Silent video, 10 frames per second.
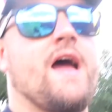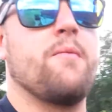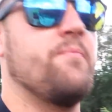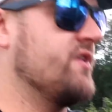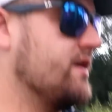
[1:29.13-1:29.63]

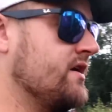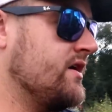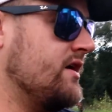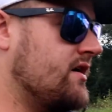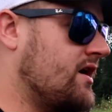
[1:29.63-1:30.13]
cab.
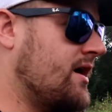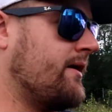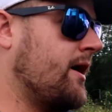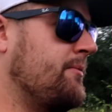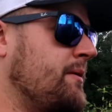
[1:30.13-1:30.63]

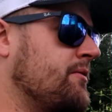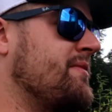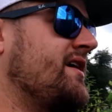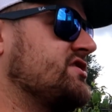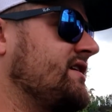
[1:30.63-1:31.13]
A couple
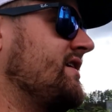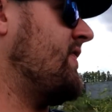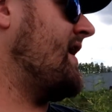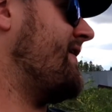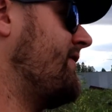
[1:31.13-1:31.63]
people
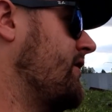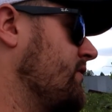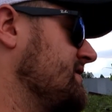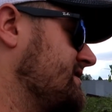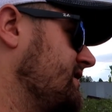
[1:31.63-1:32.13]
mentioned that
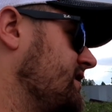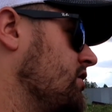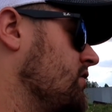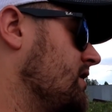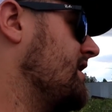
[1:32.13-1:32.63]
there was
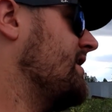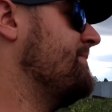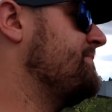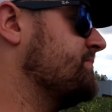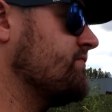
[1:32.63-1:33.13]

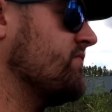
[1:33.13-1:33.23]
no